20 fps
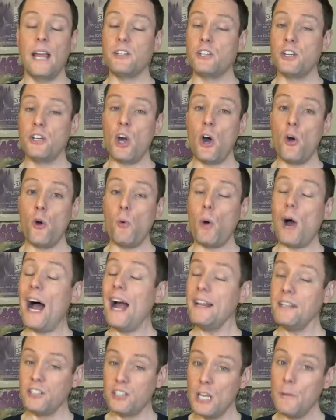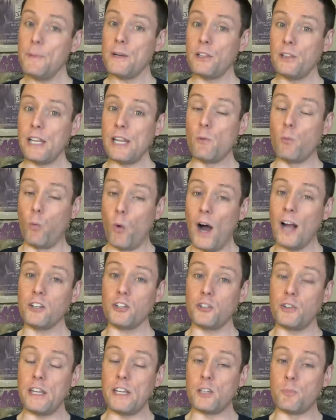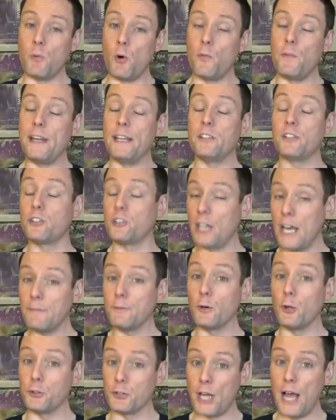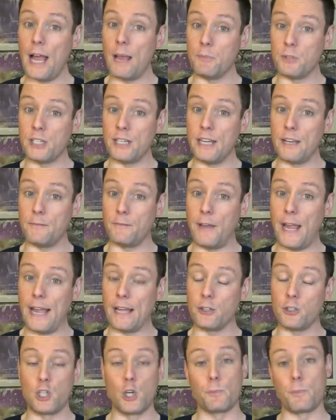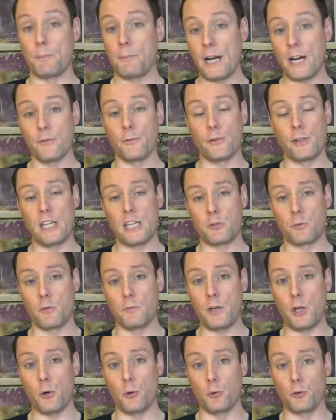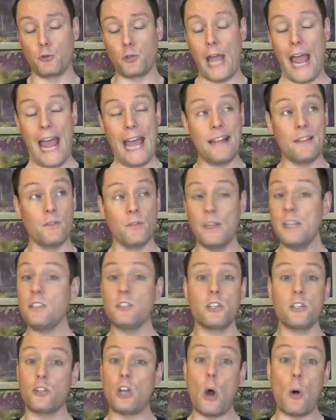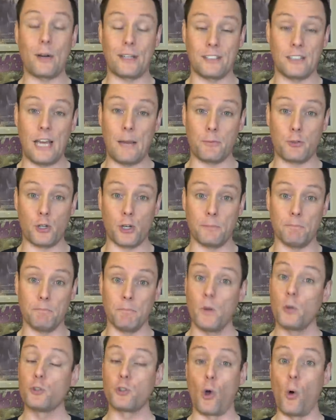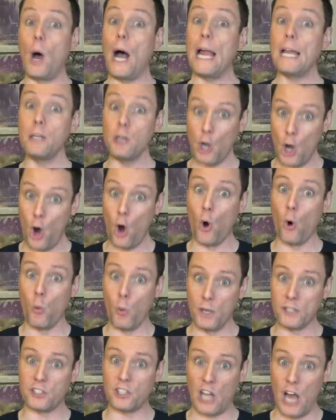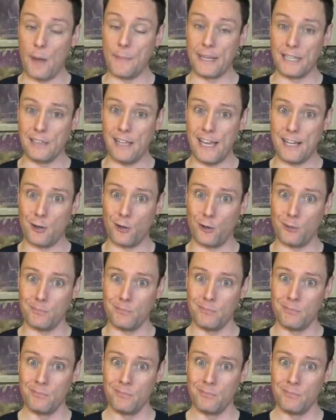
And you know, I typically watch these movies several times in advance to prepare for these reviews, and this is no exception, so I know what's coming later.